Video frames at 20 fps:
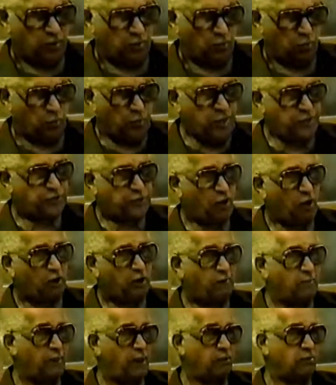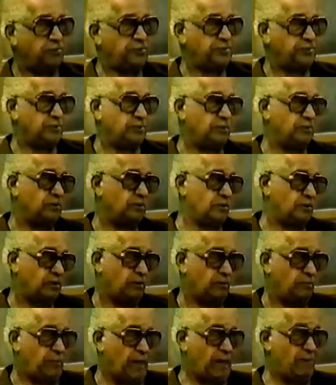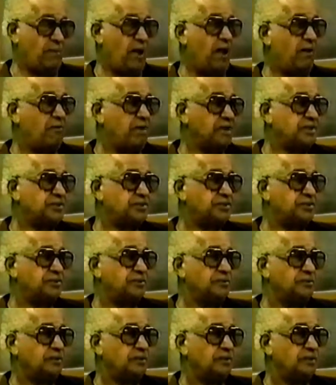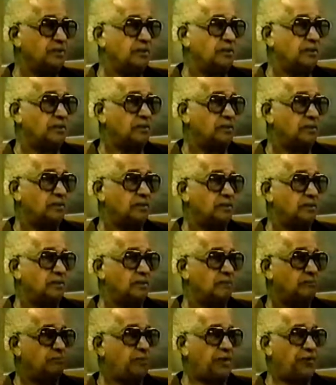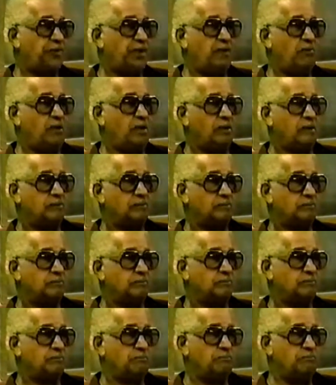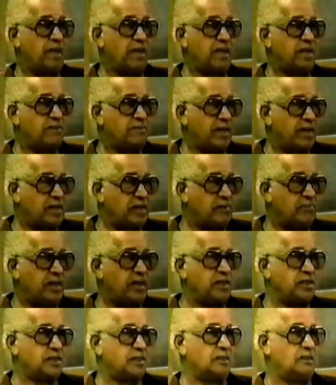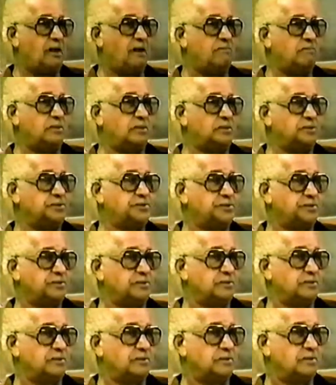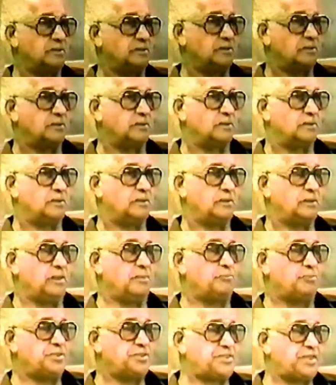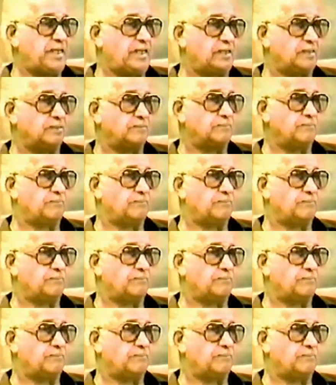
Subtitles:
we talk about Palmares, but there were many, many, many Quilombos in Brazil.